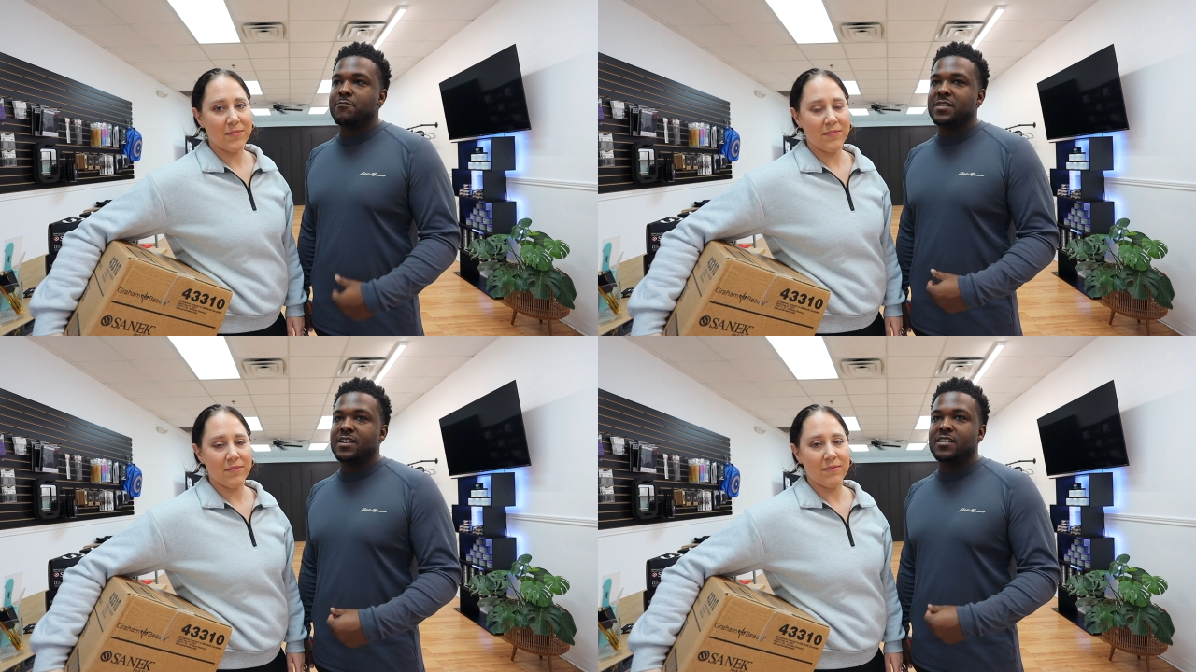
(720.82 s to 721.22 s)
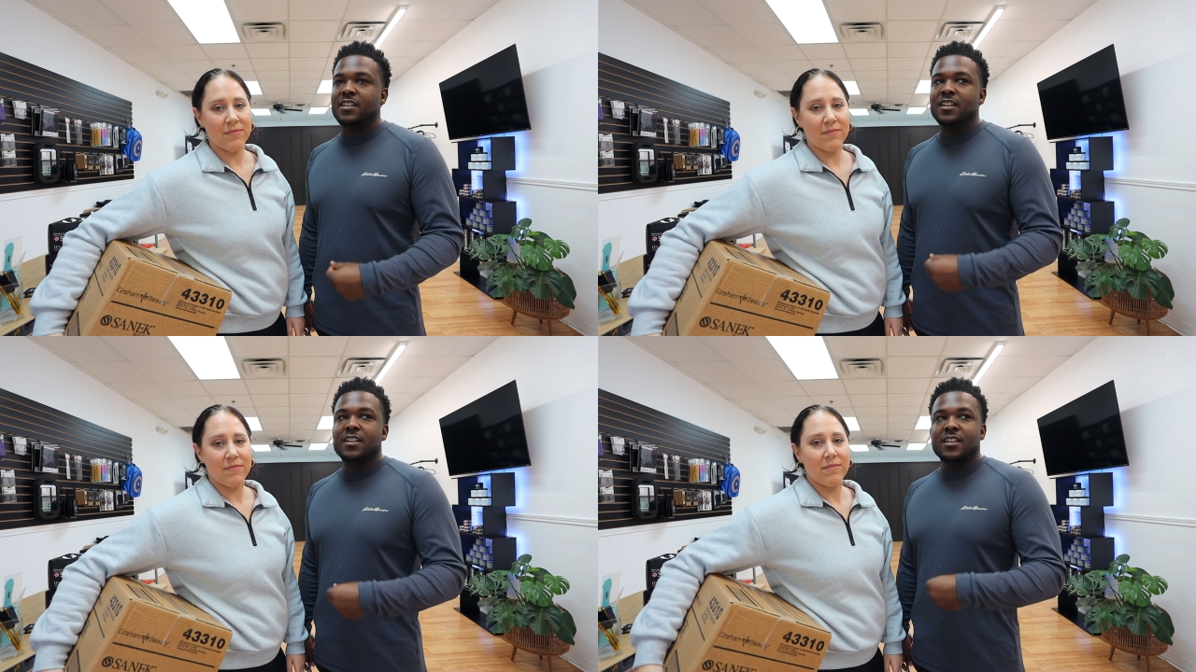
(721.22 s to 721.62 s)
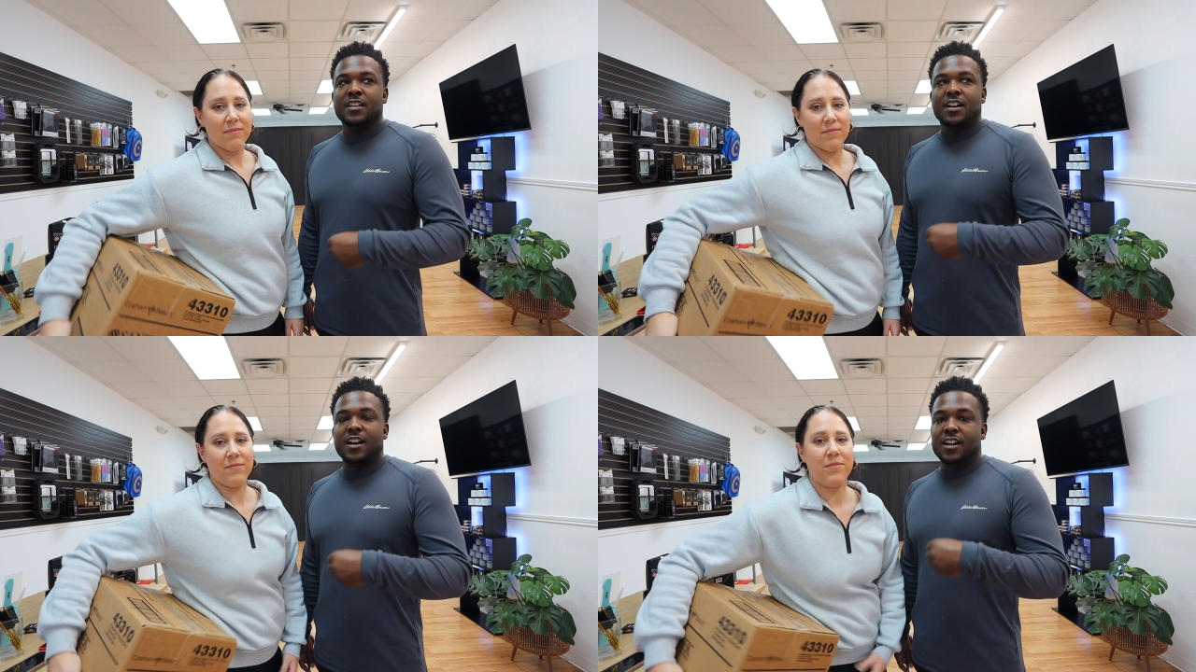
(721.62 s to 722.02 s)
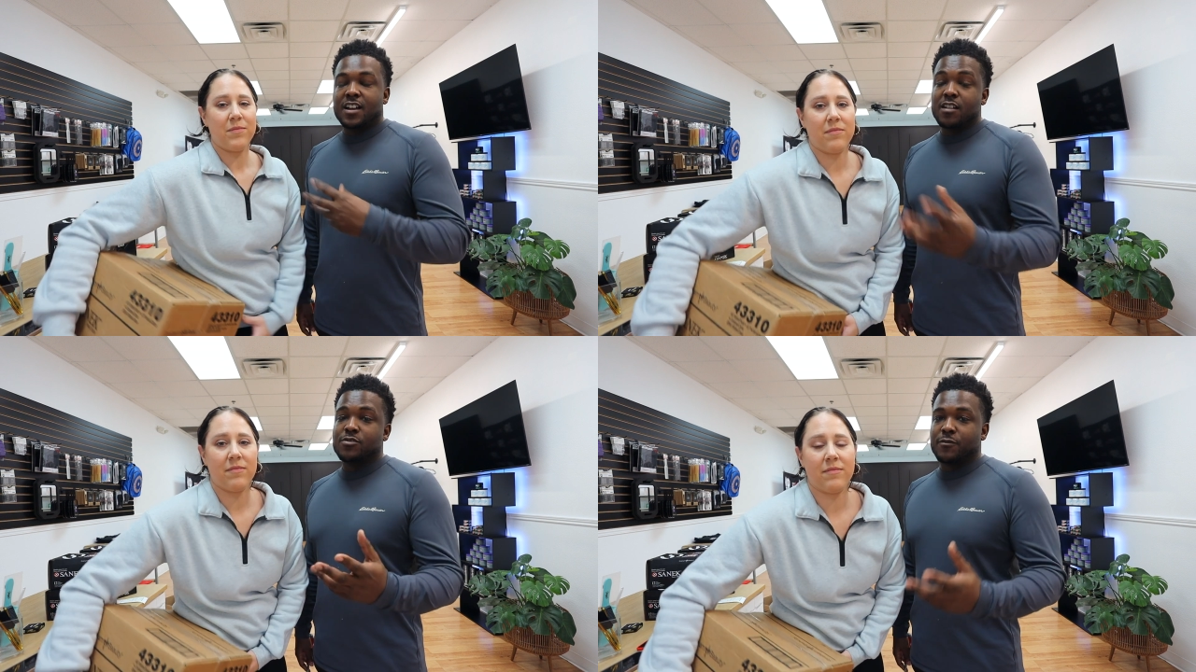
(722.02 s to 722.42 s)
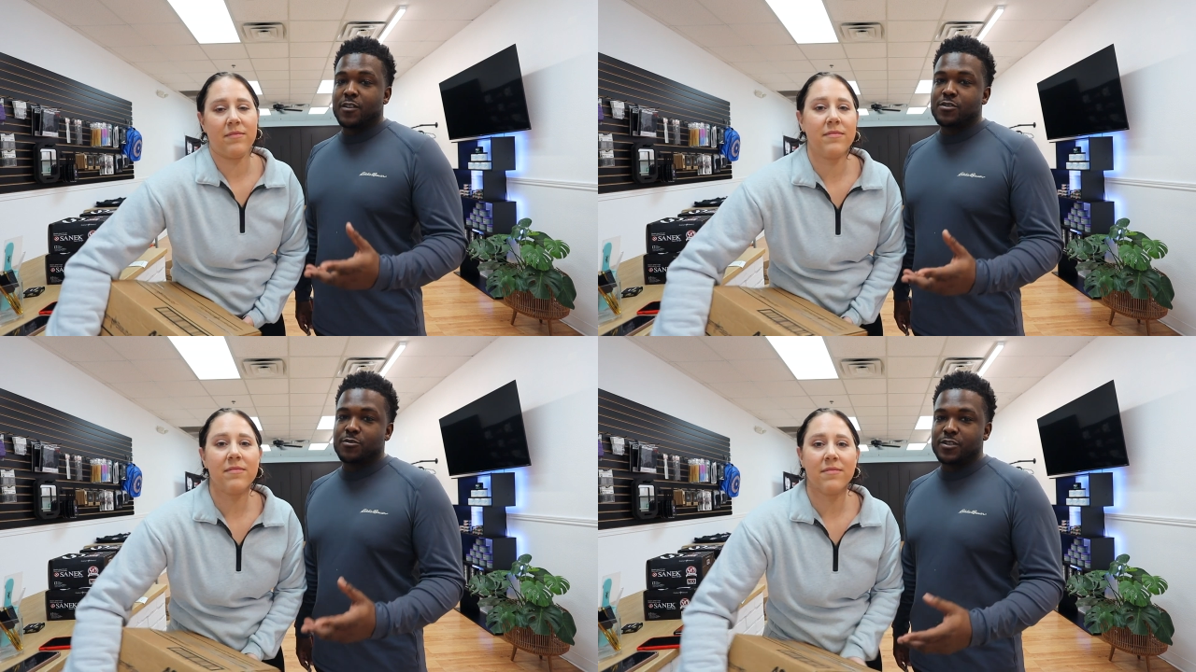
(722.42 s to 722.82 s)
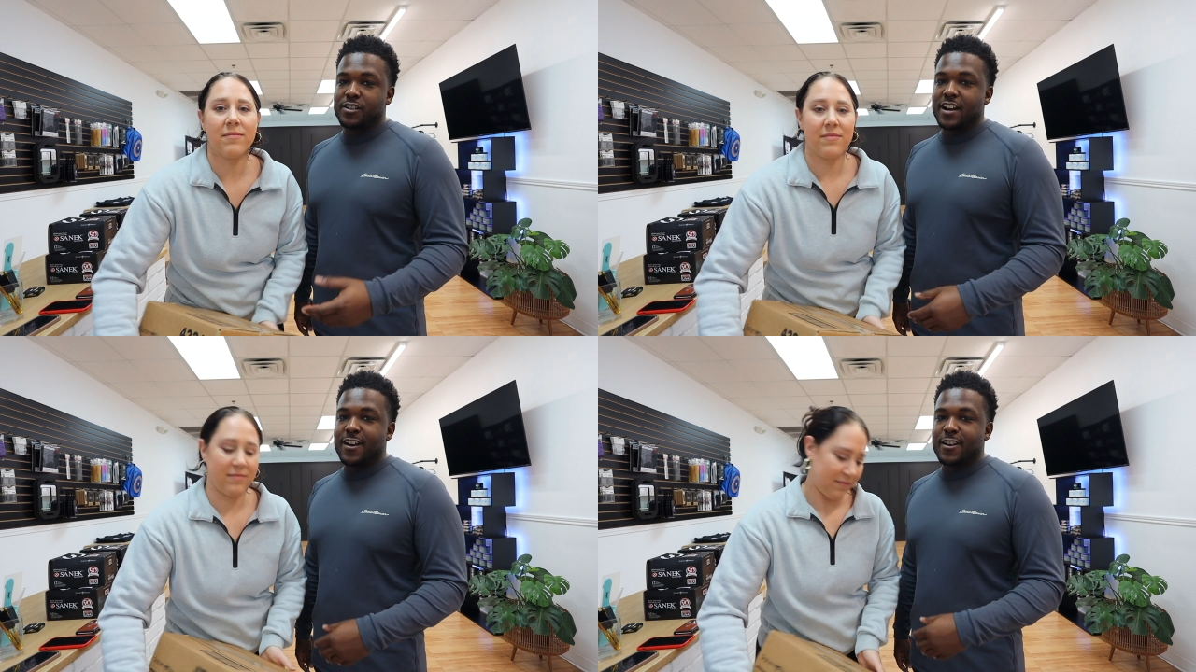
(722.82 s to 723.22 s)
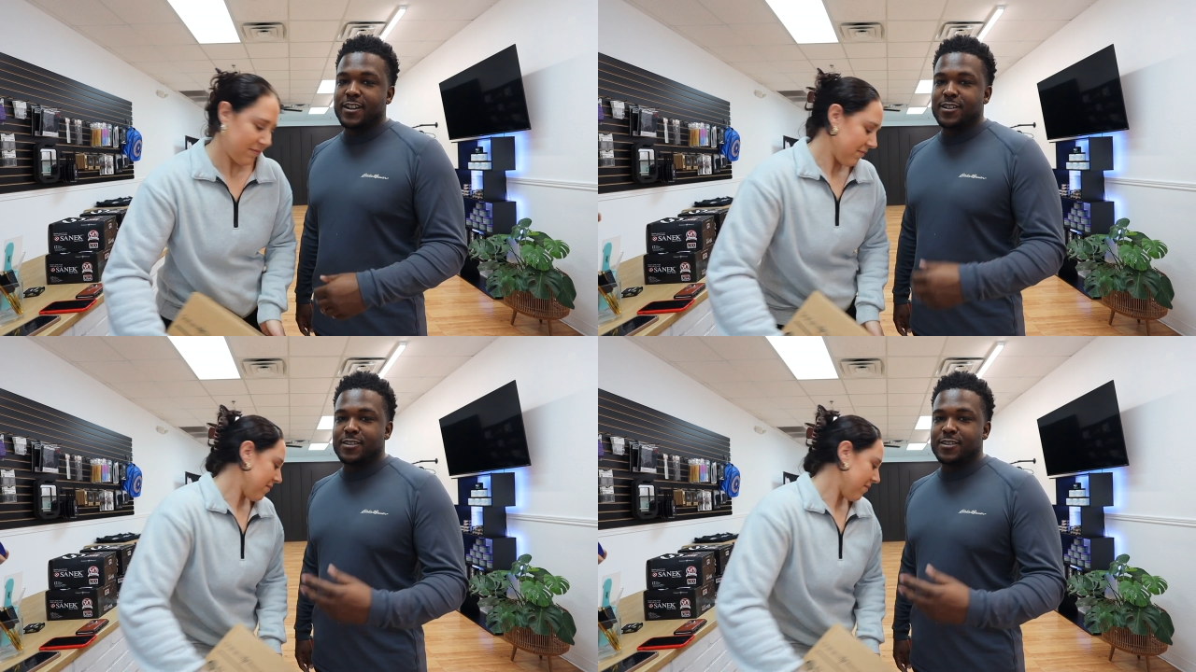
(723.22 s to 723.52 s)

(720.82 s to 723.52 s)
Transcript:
Speaker 1: be uh, controversial in your area or